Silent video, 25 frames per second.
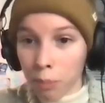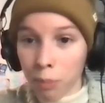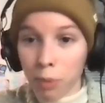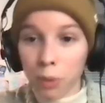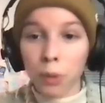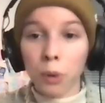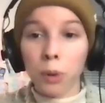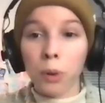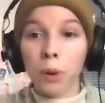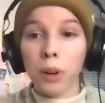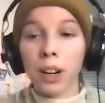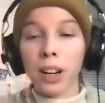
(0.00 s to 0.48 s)

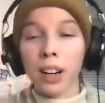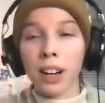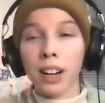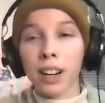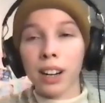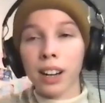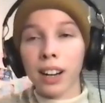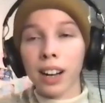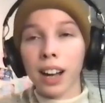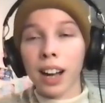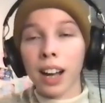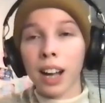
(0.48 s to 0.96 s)

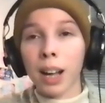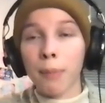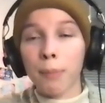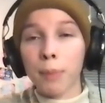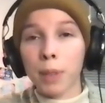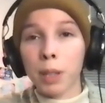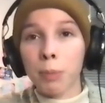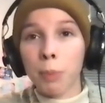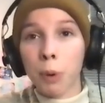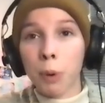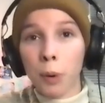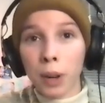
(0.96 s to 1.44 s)
your
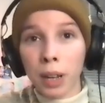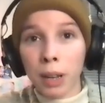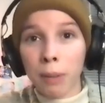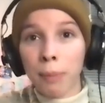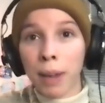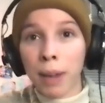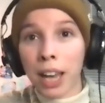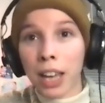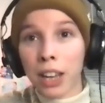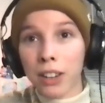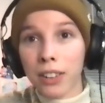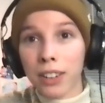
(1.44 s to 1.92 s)
spoken
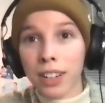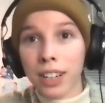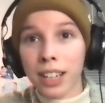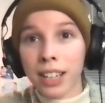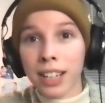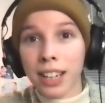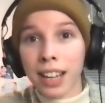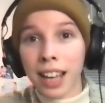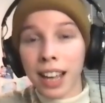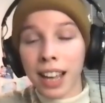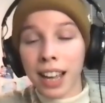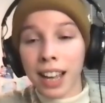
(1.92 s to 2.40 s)
Mandarin.
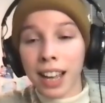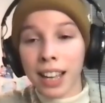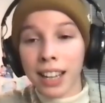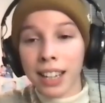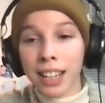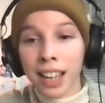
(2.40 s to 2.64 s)
And